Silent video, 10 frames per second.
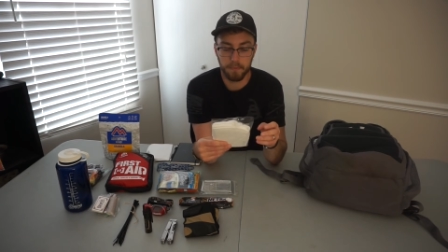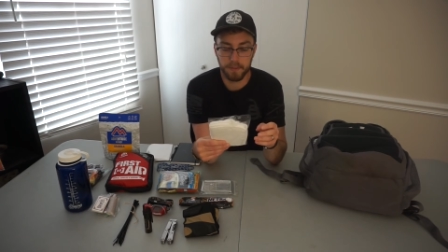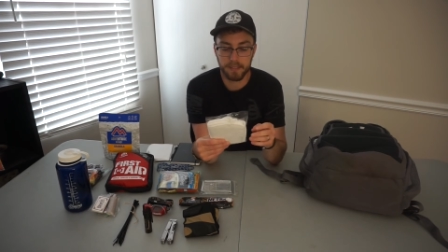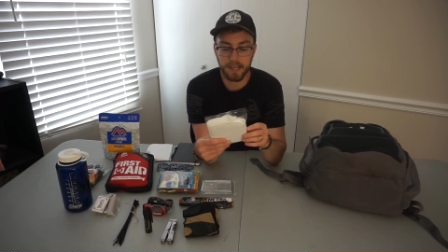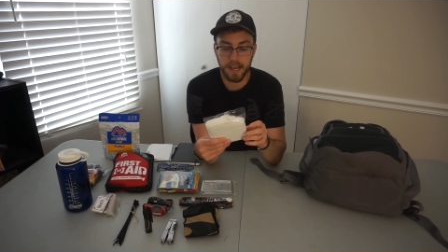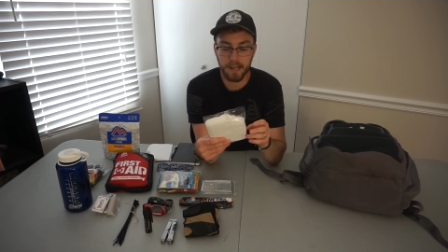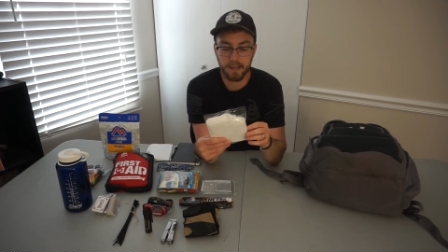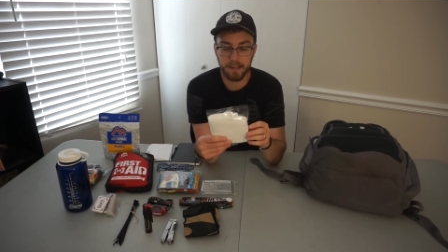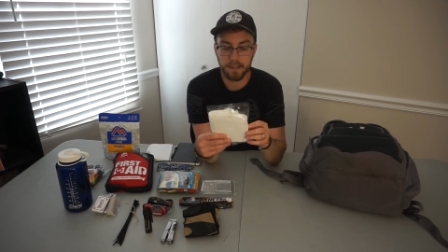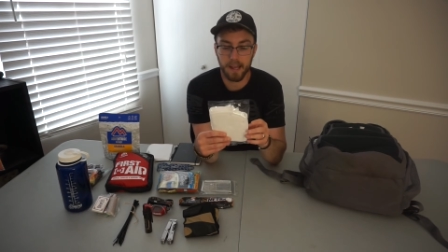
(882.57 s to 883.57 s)
These
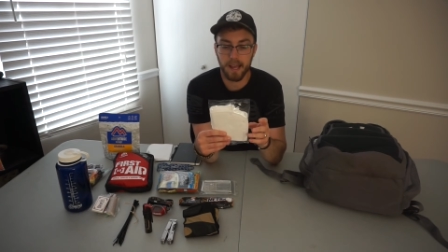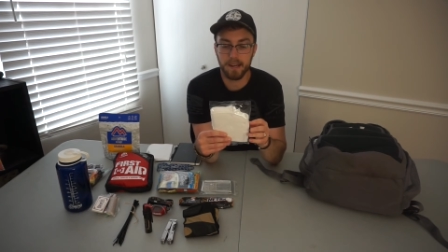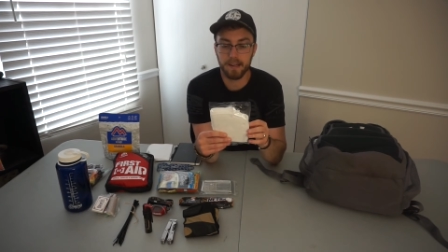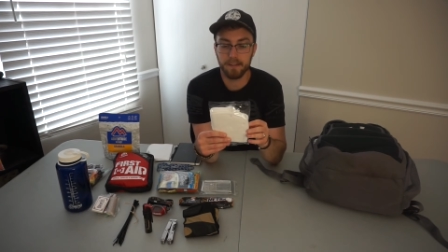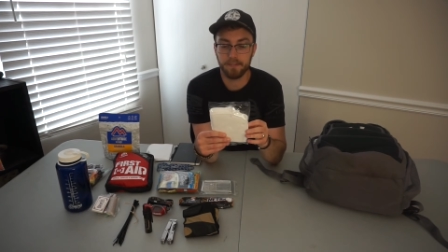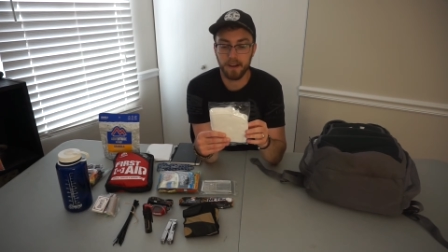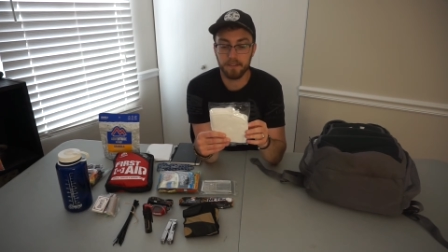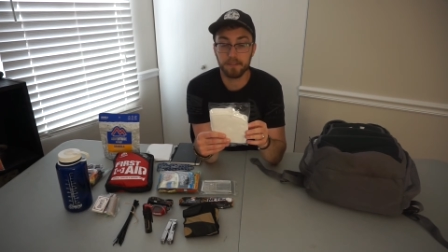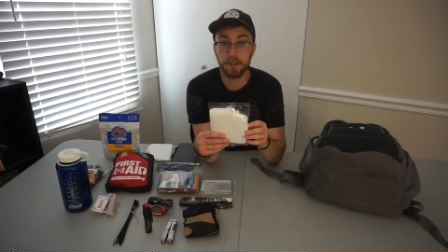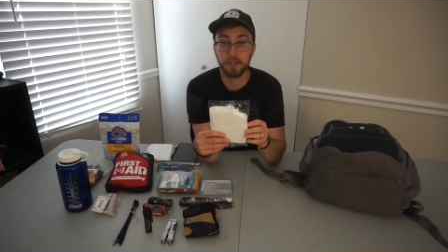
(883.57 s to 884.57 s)

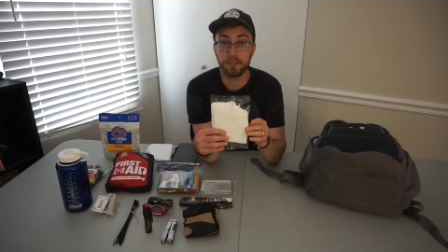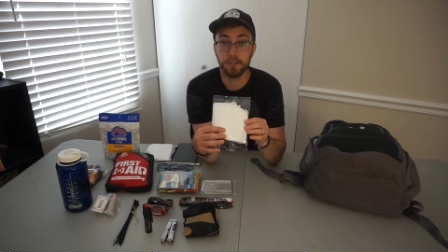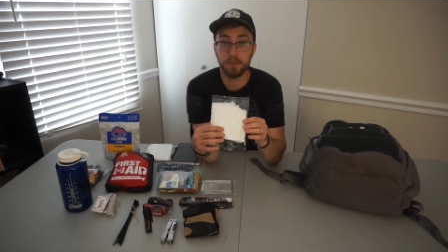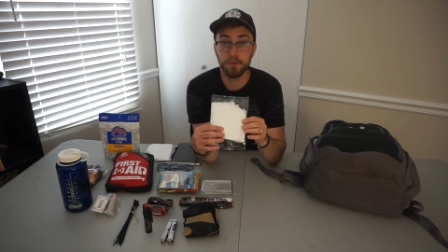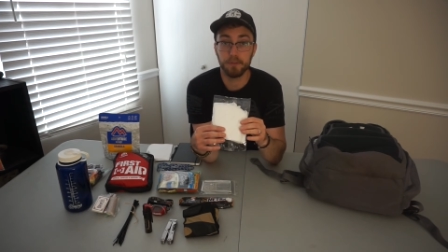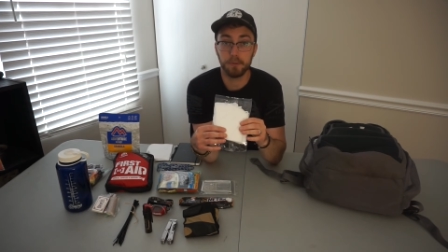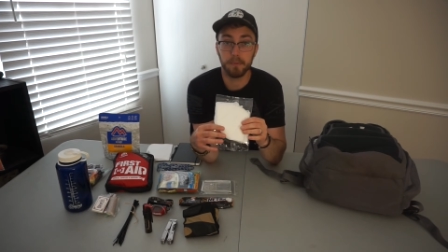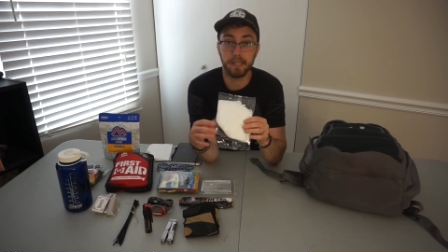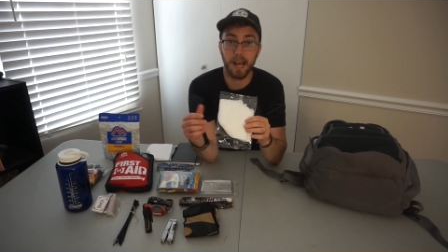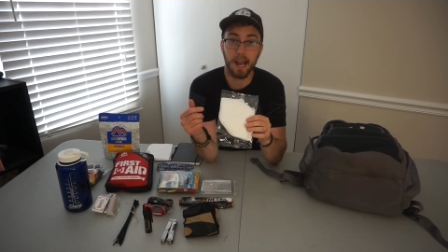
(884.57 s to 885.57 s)
K-N95s are actually new to
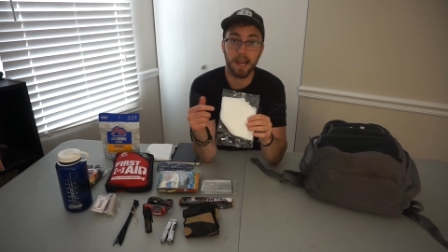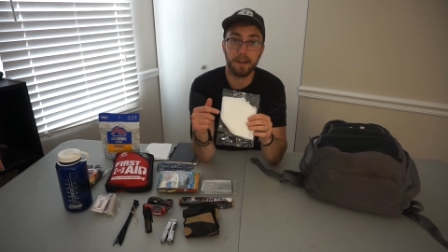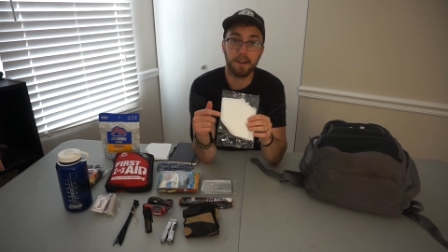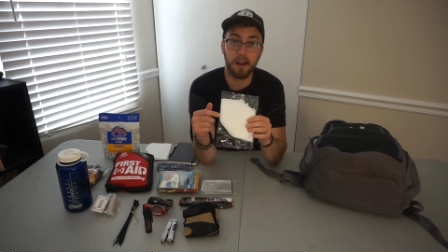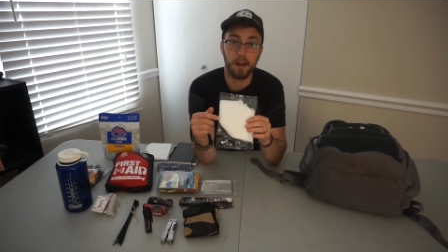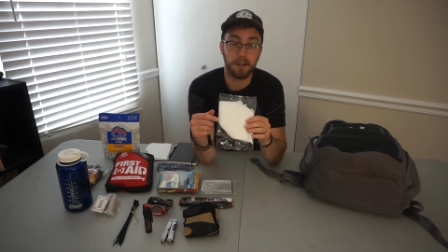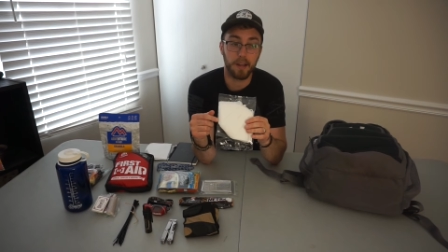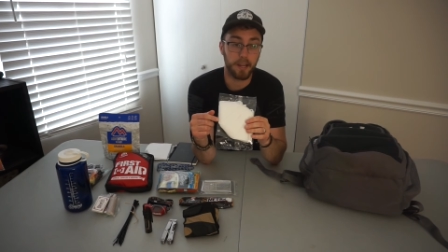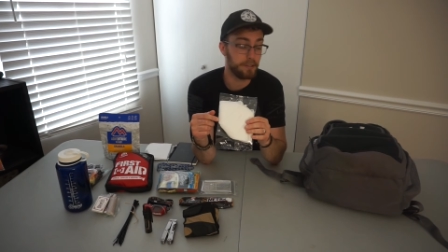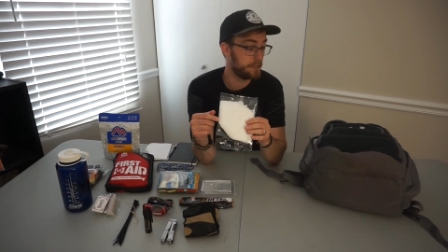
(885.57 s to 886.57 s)
me.
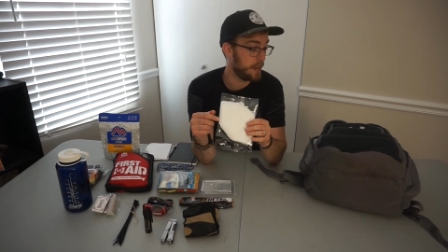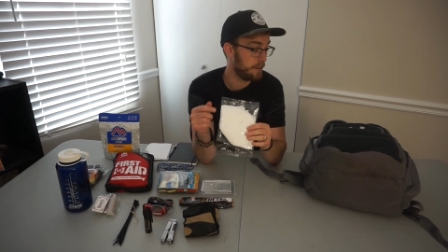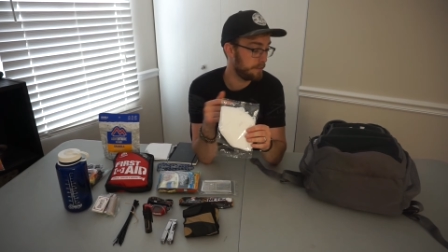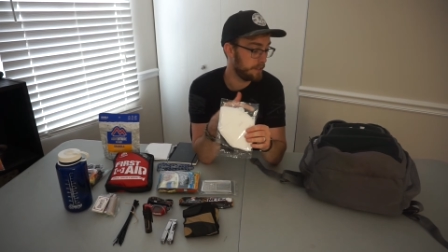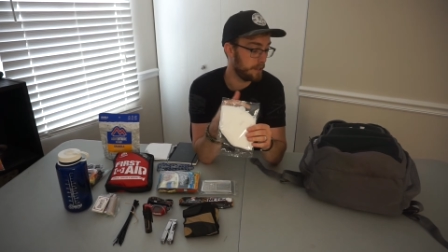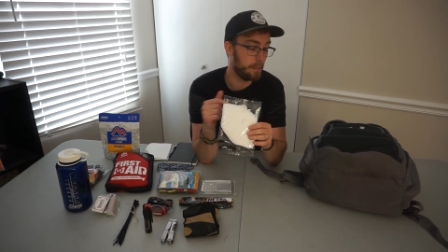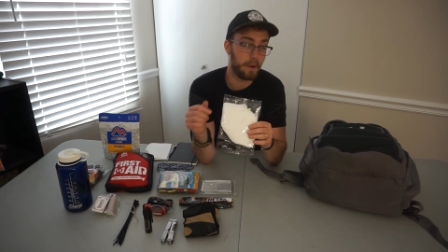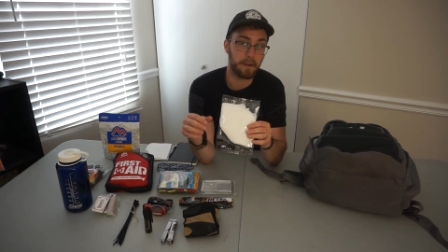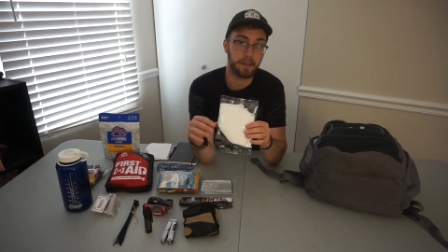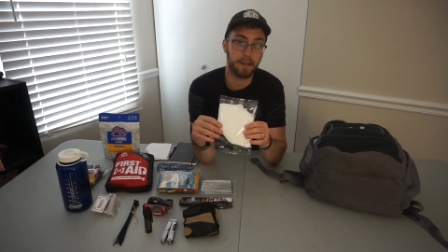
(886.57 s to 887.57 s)
I used to have the
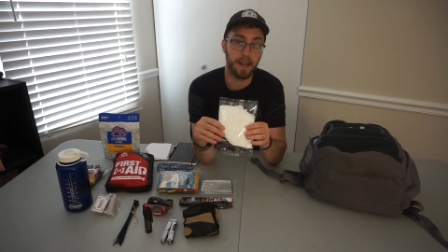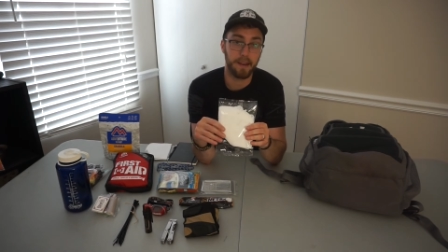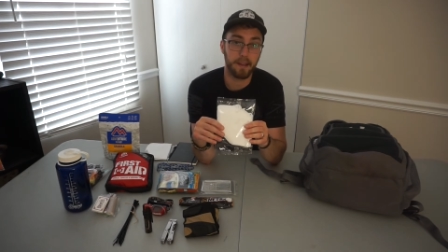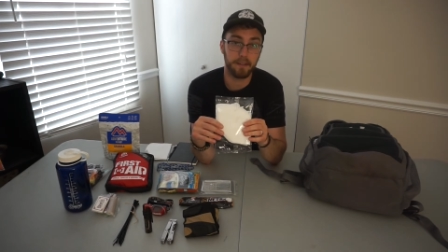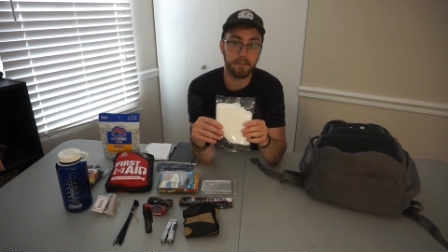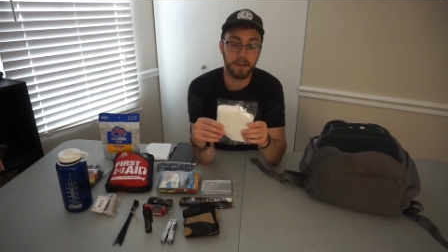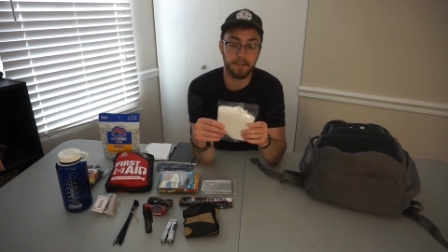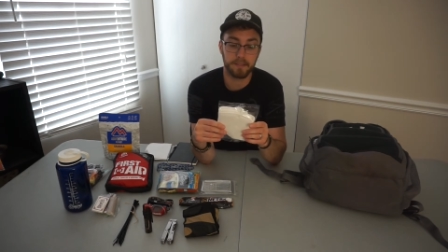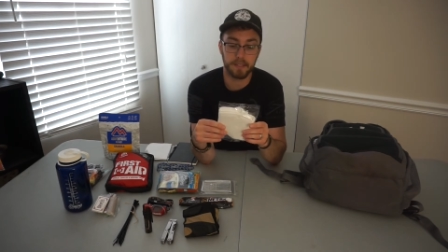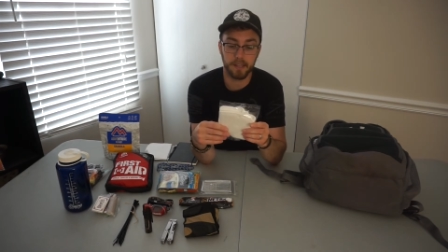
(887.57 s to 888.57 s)
American
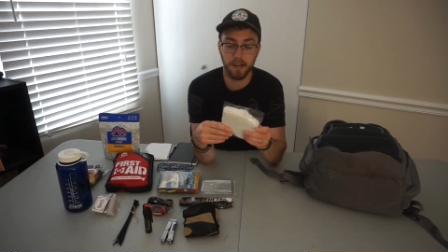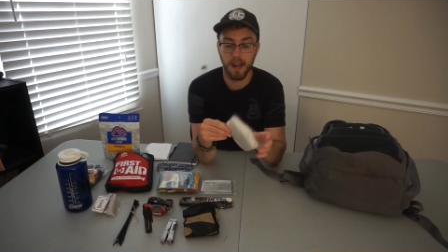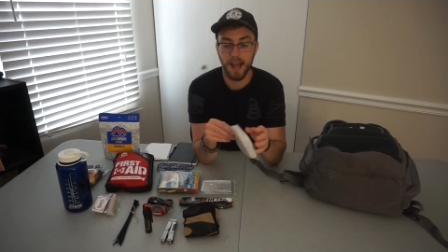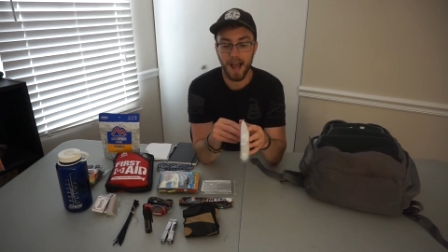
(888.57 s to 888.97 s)
N95s in there.